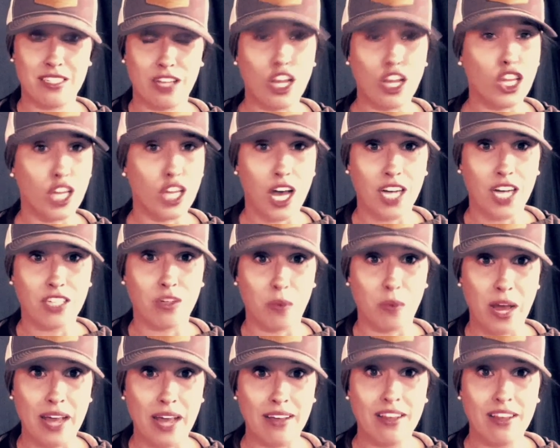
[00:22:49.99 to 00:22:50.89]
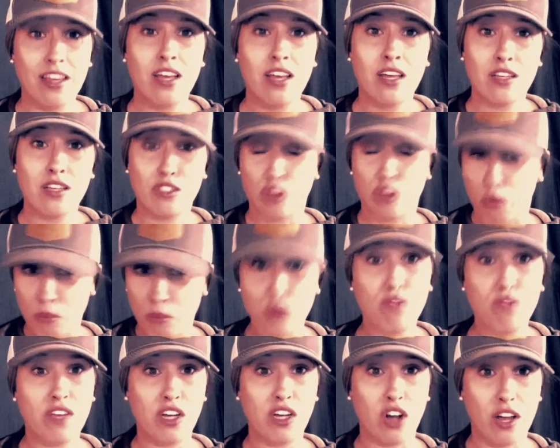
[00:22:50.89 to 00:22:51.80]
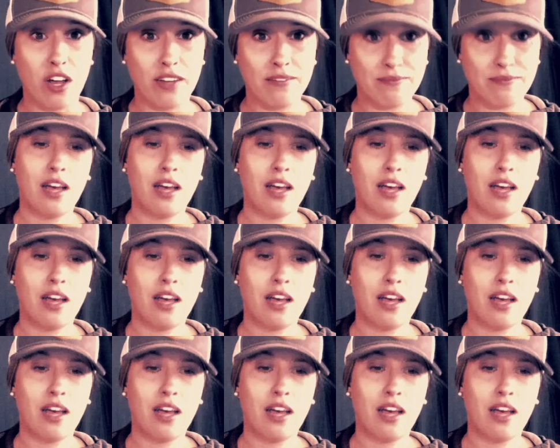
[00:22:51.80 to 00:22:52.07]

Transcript: locked away. So moving on.